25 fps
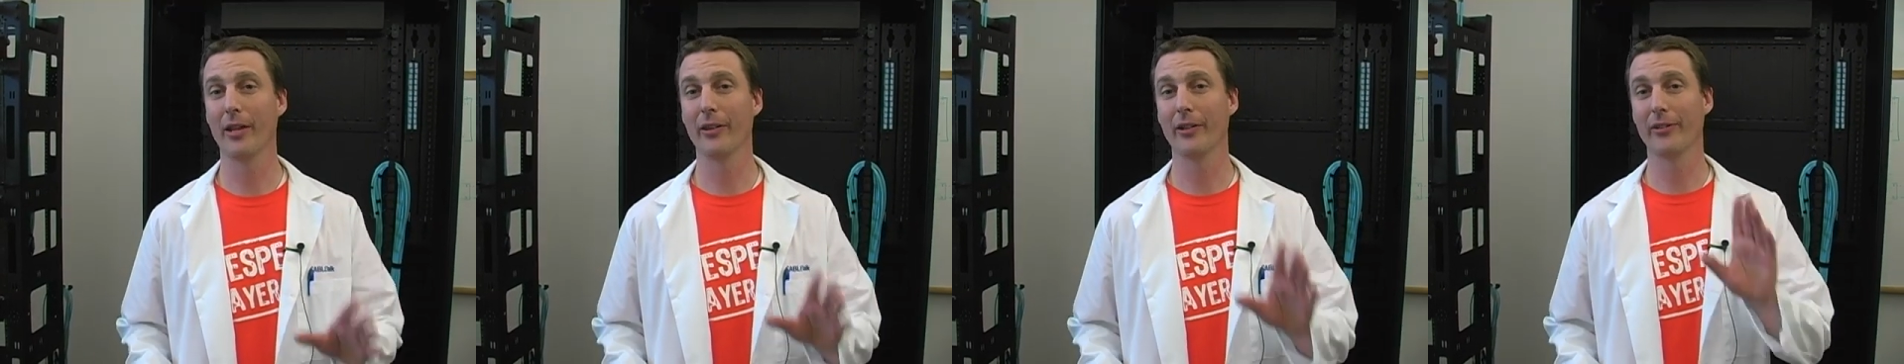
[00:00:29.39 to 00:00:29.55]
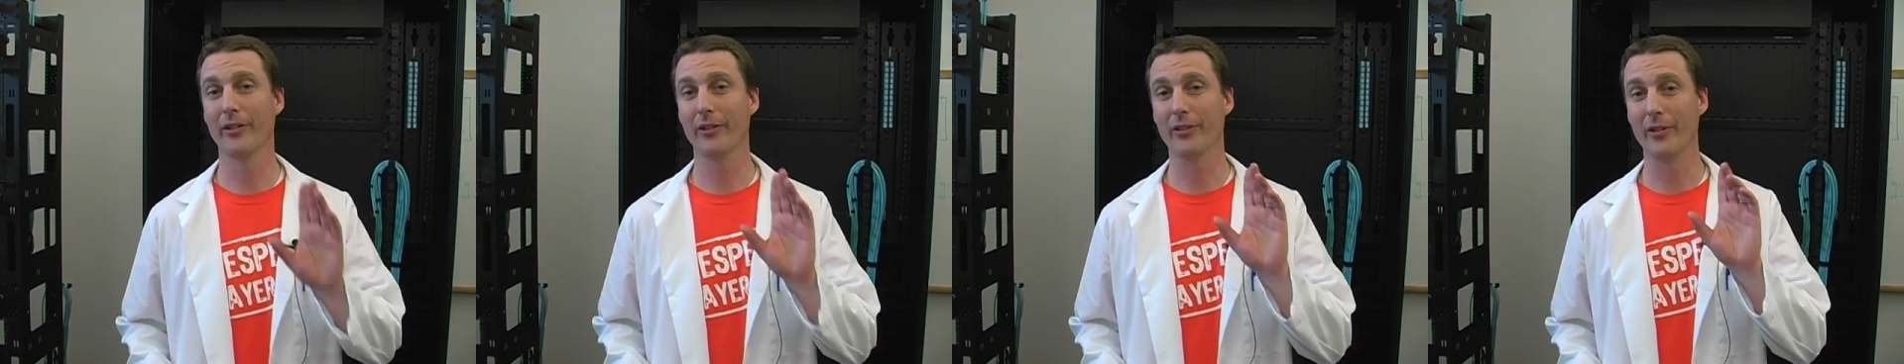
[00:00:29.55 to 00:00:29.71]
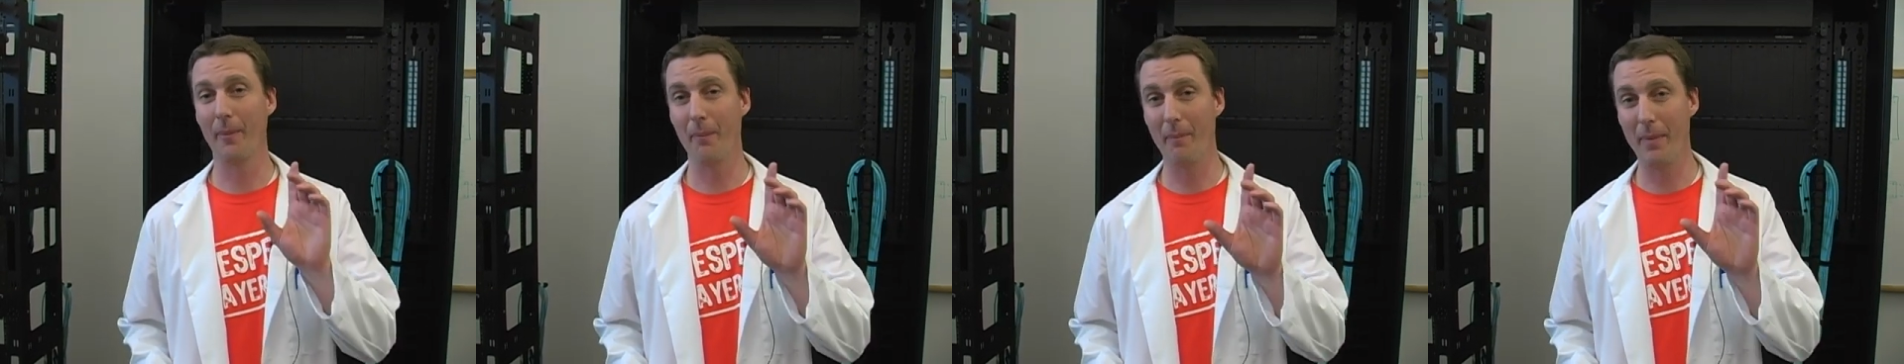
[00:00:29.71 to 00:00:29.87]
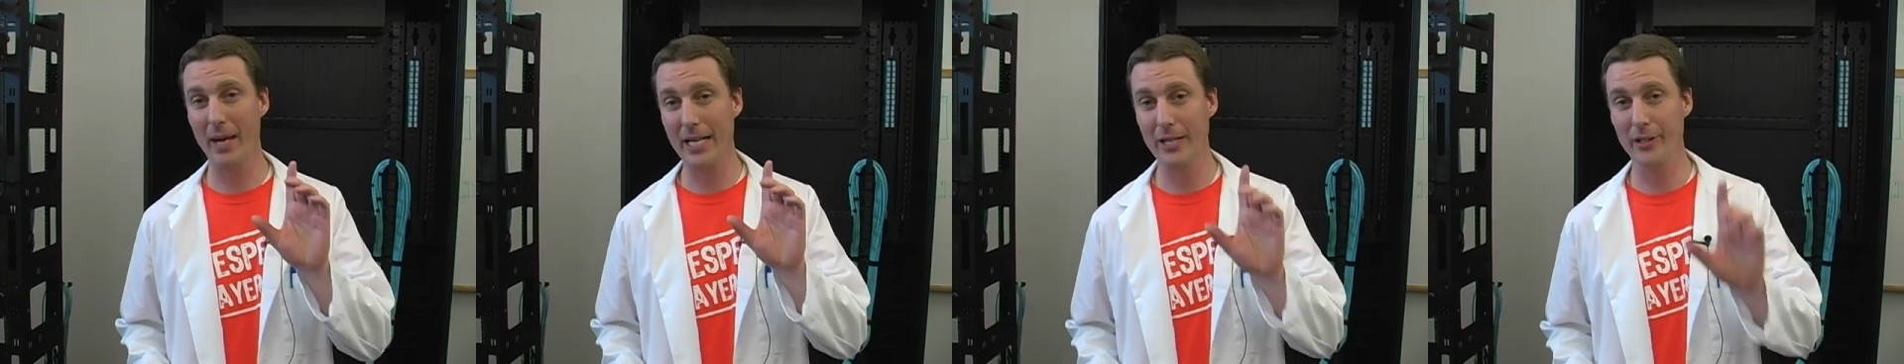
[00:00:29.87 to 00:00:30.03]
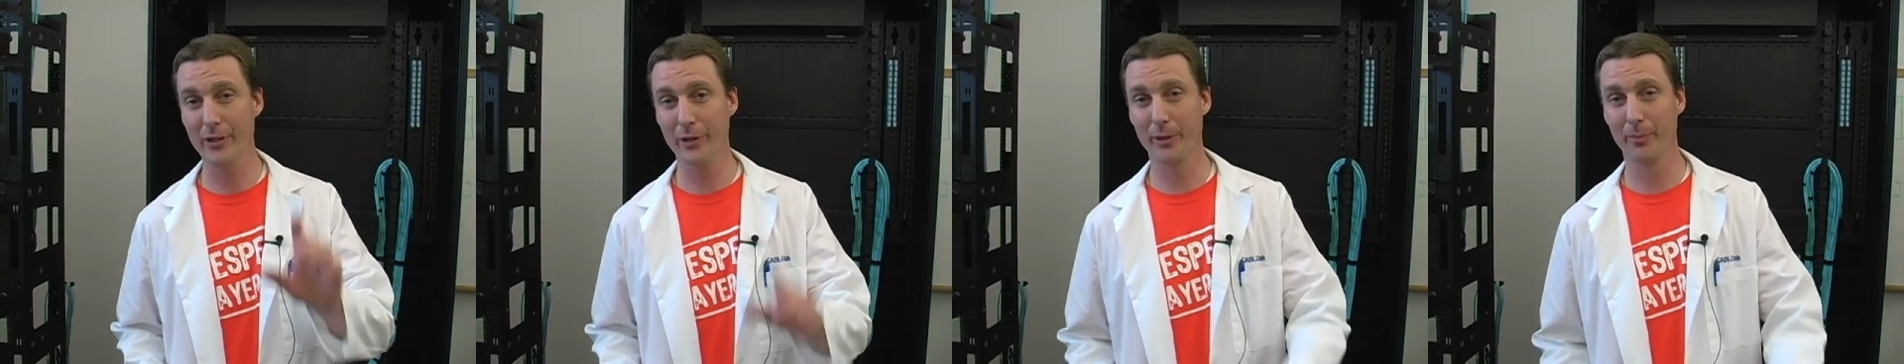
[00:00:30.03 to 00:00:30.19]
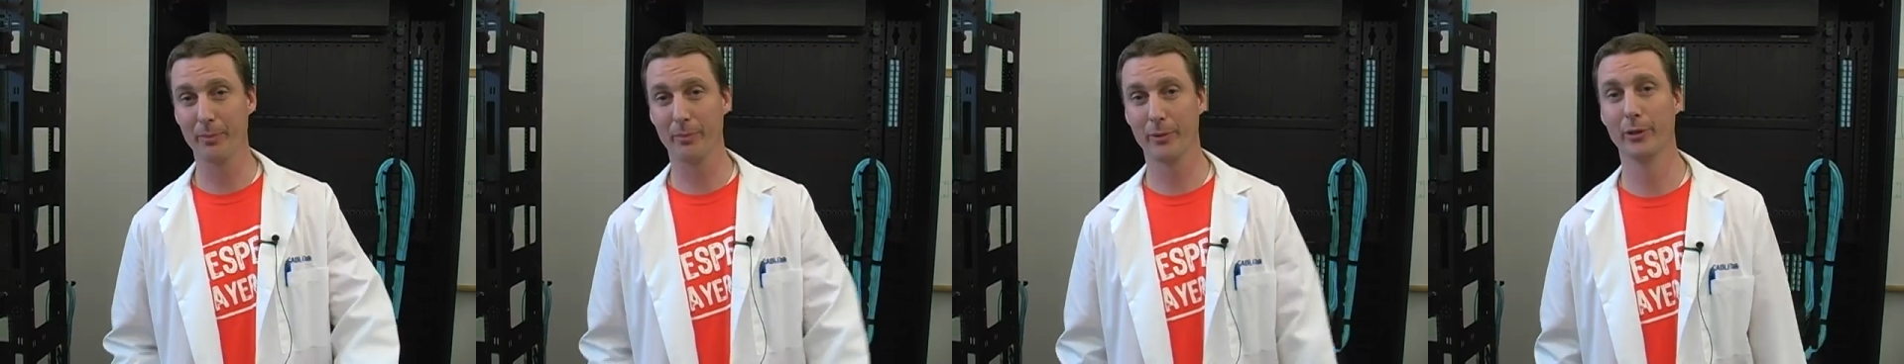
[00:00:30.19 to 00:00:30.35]
this is a
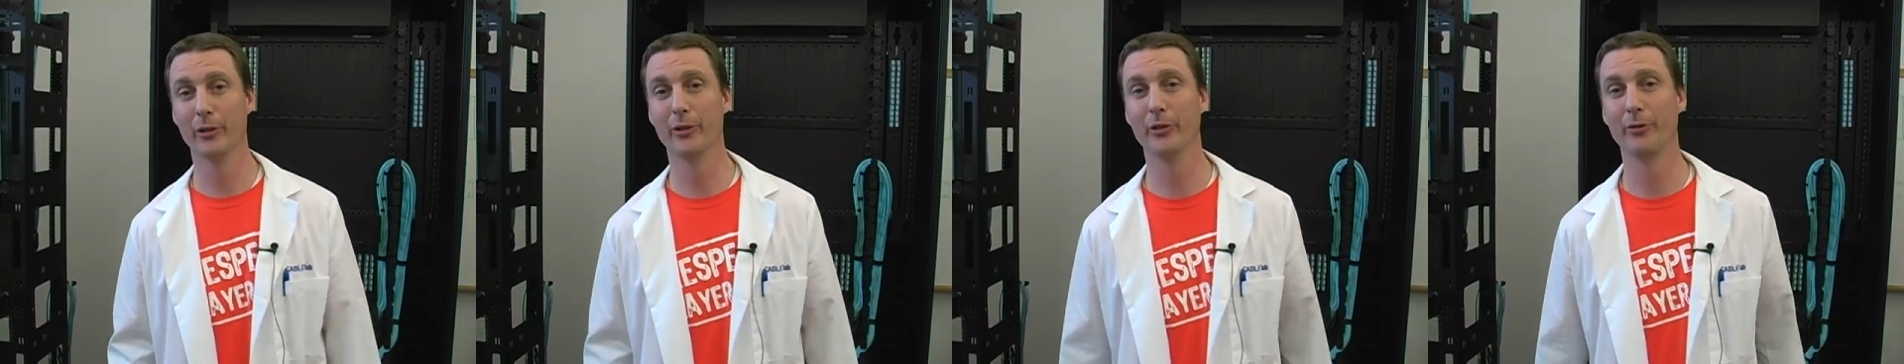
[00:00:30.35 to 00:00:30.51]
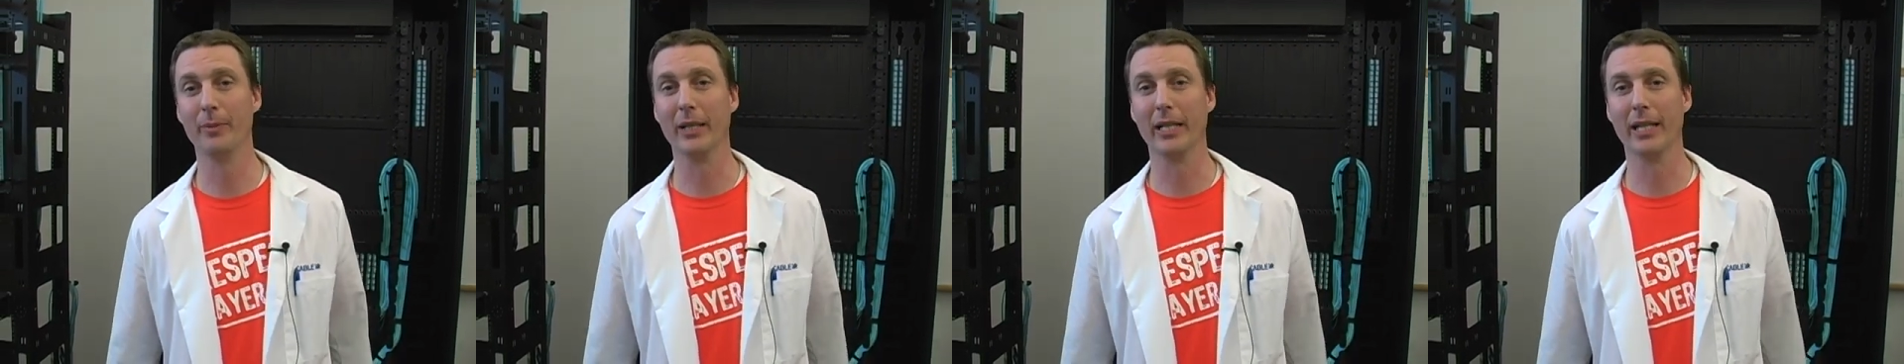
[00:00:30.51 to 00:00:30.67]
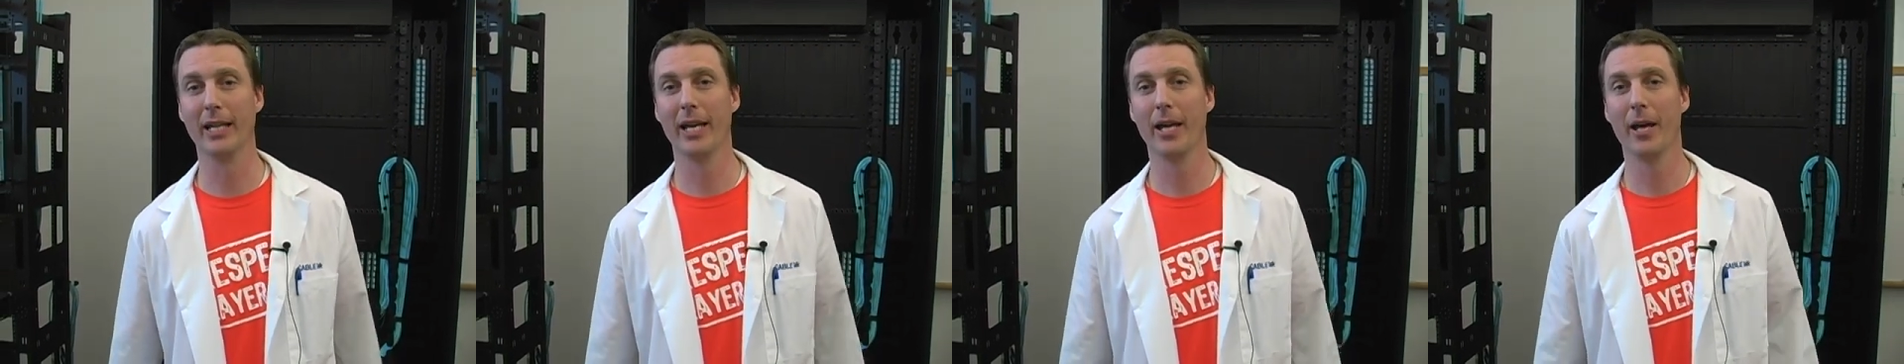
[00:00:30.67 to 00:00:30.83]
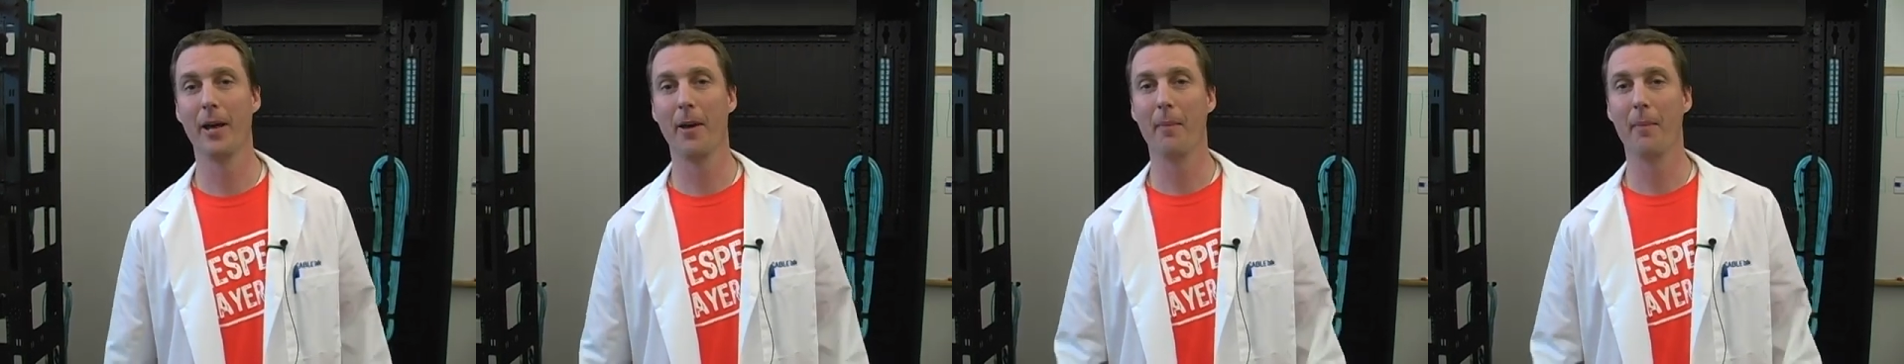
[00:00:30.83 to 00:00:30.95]
major improvement,